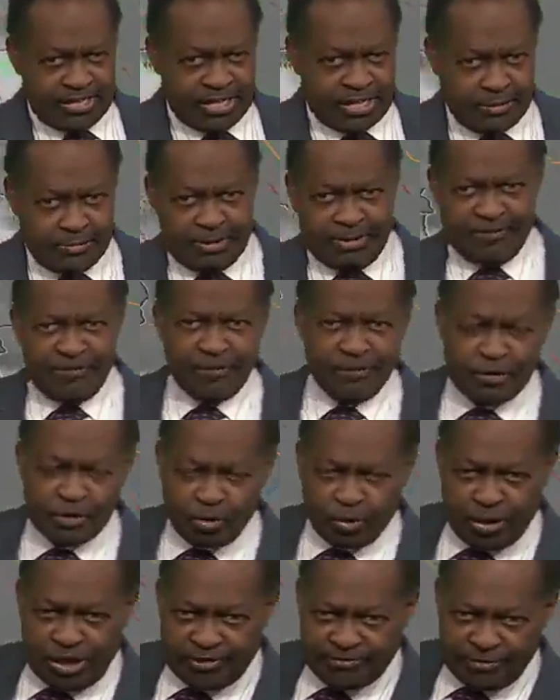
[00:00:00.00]
That'll be a first
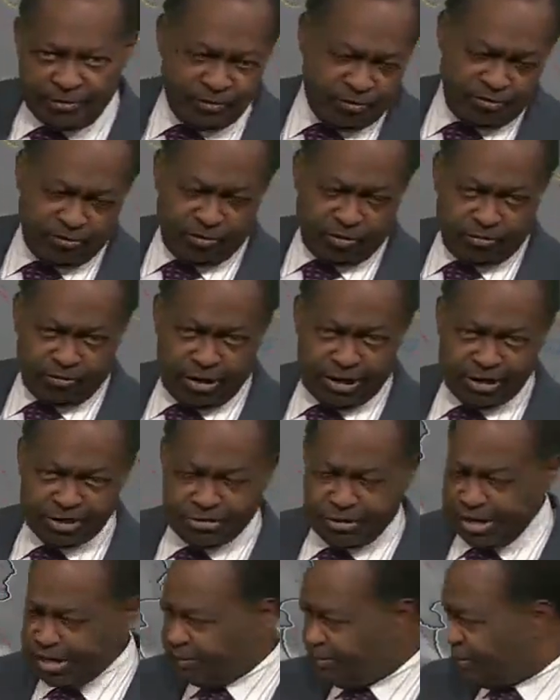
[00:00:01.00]
wave of rain
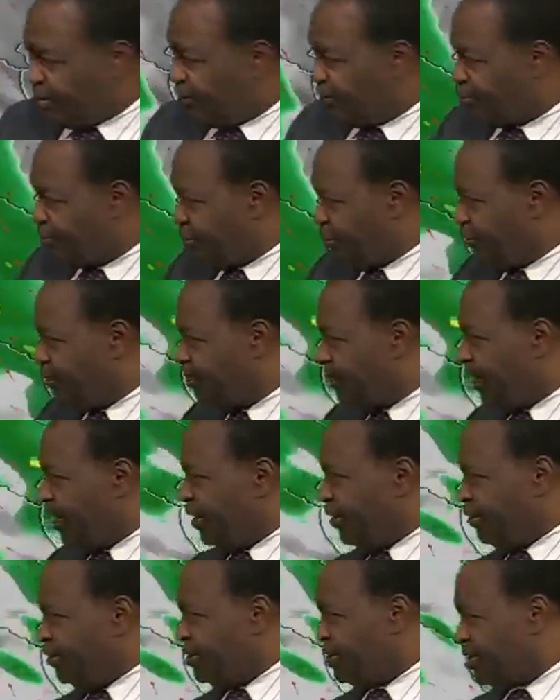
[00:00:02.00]
trying to move through.
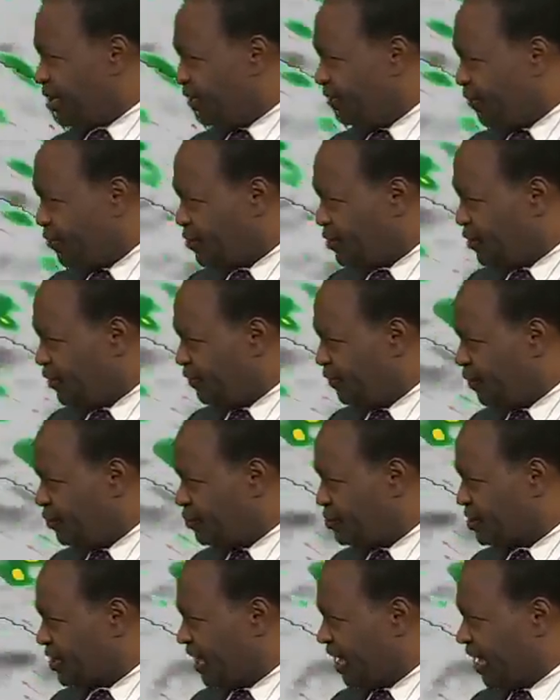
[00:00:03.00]
Here it is on First Look
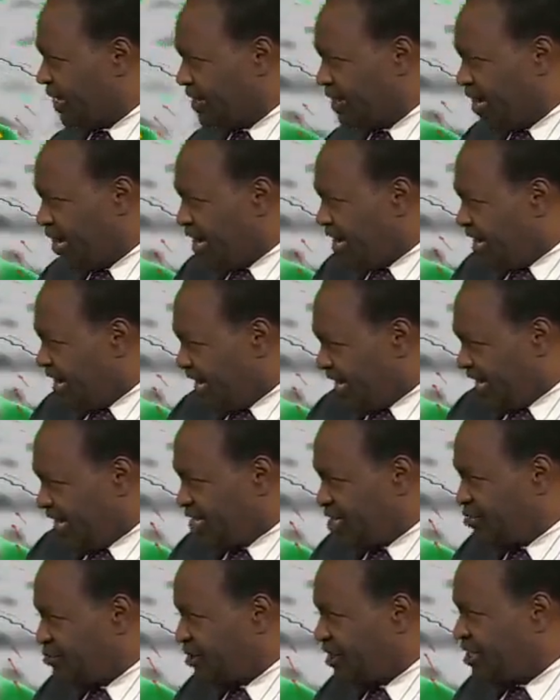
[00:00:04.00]
Future Scan. Again,
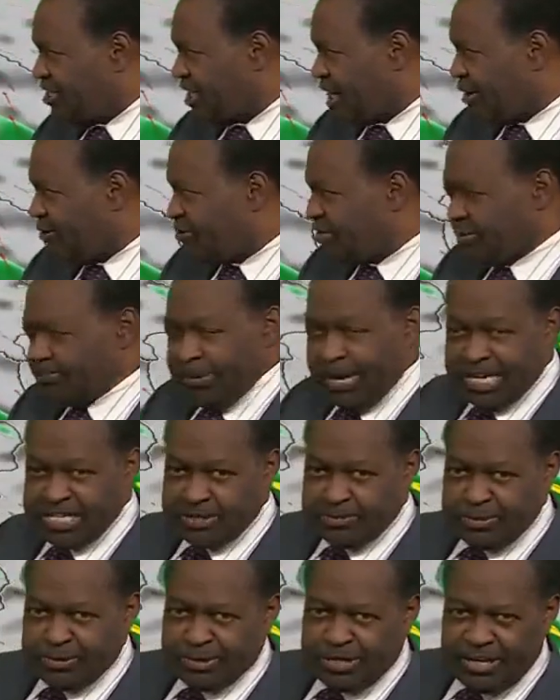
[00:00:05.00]
stray showers a
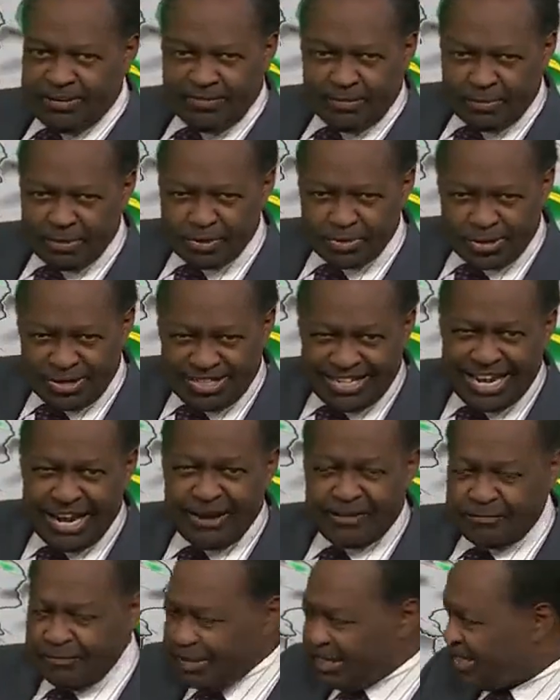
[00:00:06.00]
possibility even between
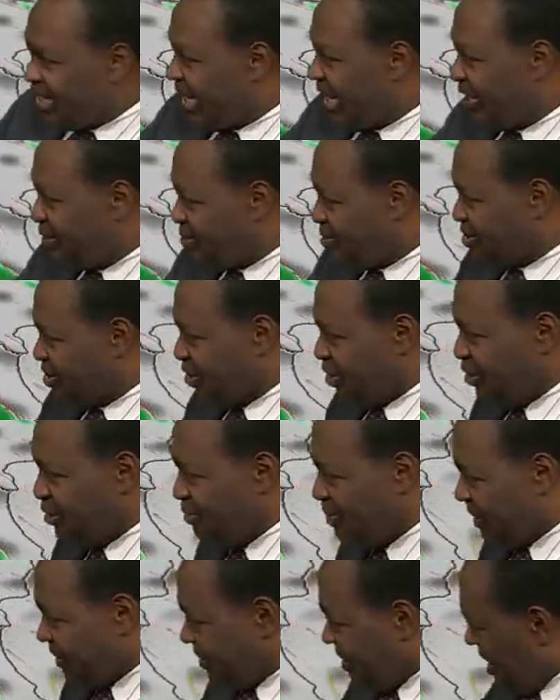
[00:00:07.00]
now and midnight or so,
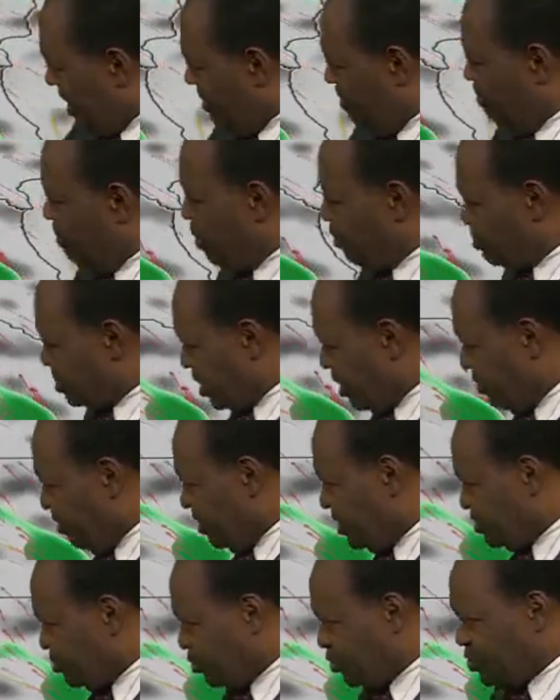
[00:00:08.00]
but most
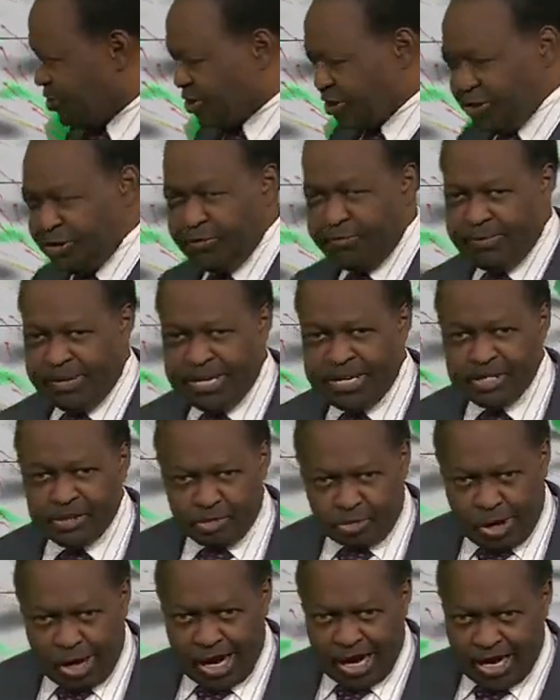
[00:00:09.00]
areas will still be
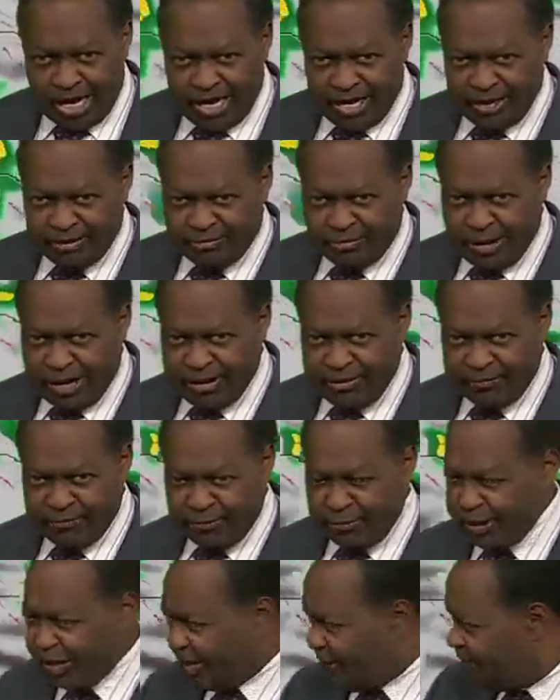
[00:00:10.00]
dry and rain
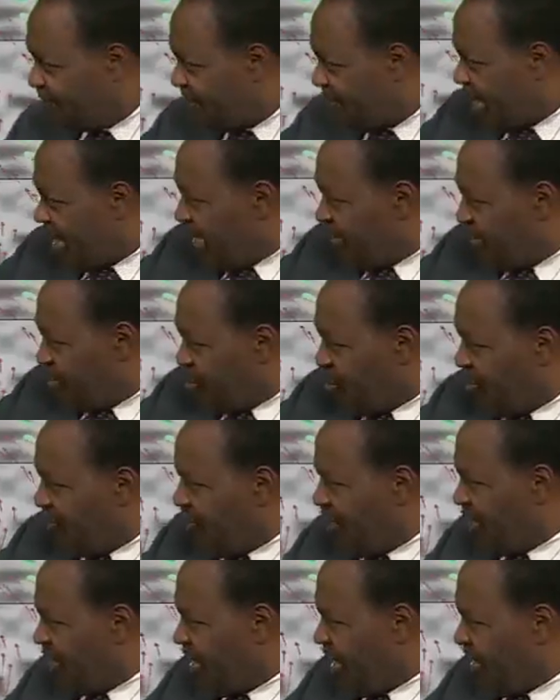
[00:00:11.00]
free. There will
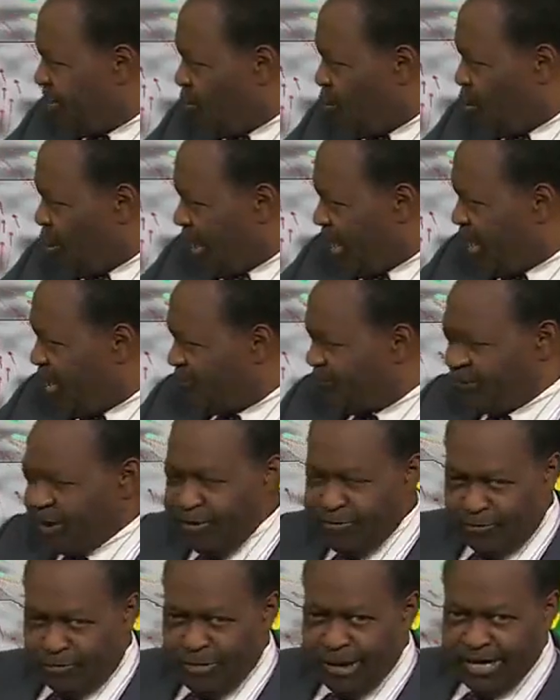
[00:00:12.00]
be a wave
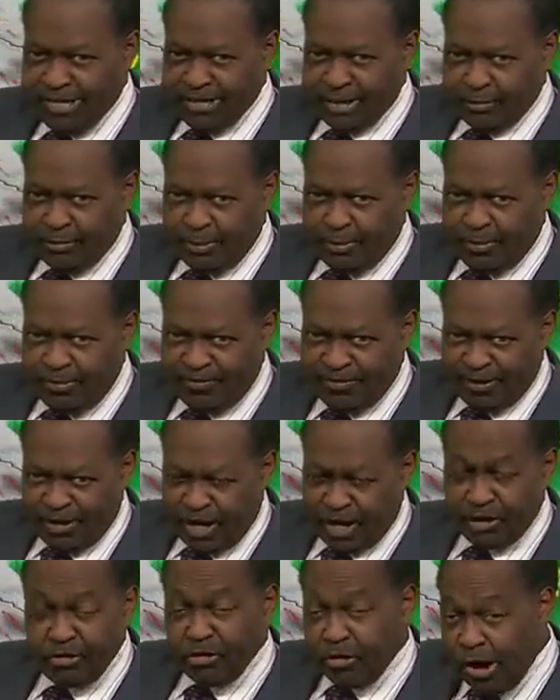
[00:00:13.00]
of rain that'll be moving
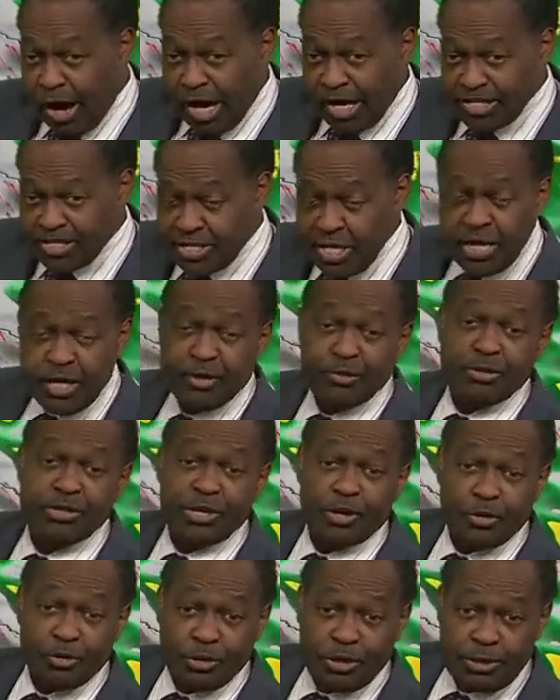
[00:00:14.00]
across during
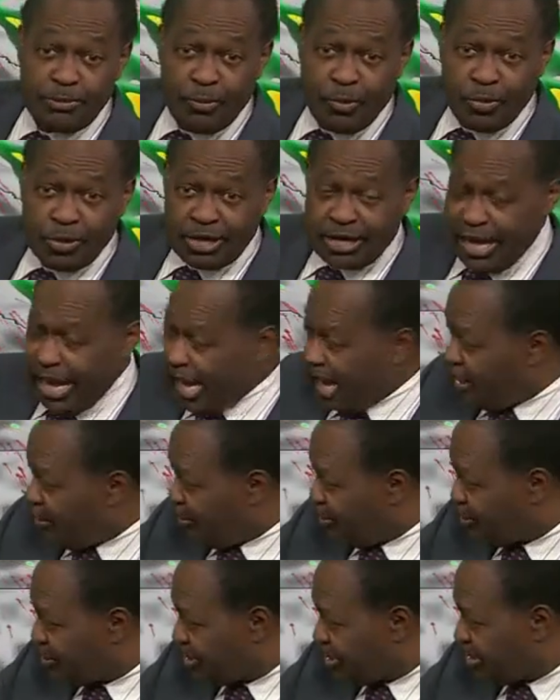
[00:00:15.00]
the early morning
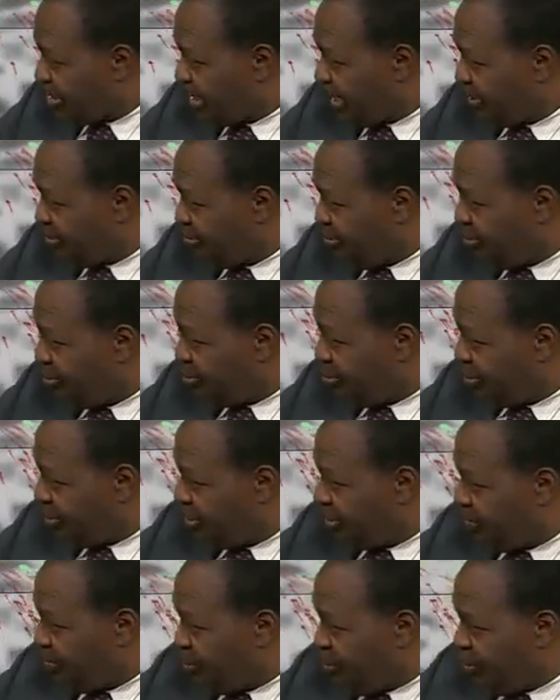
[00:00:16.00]
hours. This is like 3:30
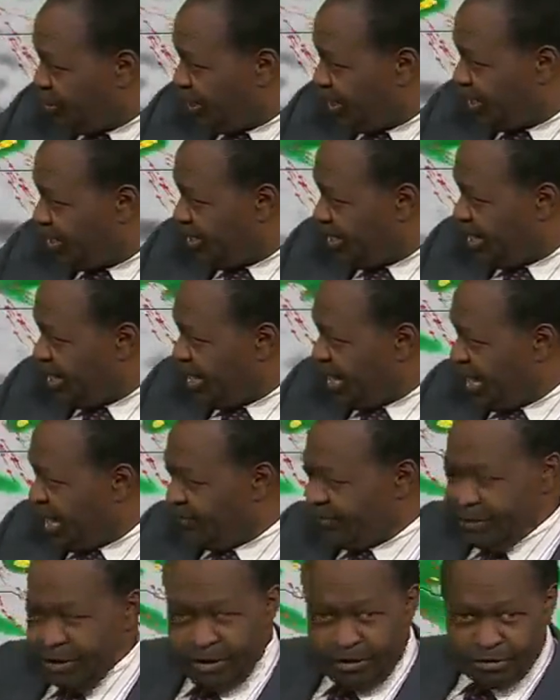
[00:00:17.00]
in the morning,
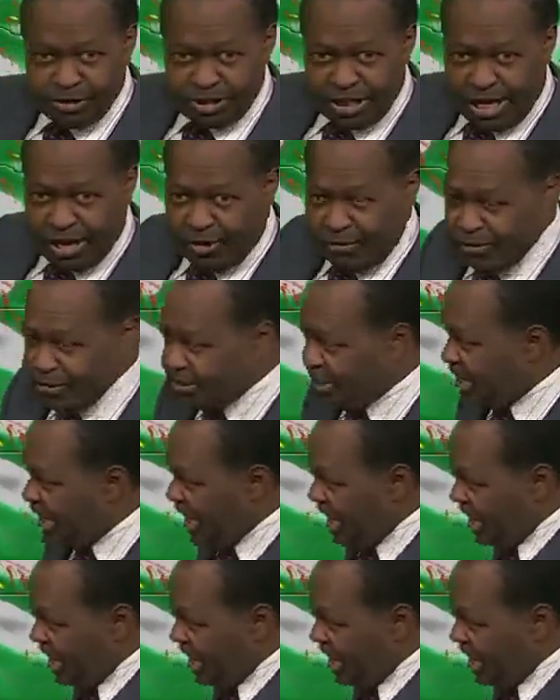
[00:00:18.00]
heavier showers.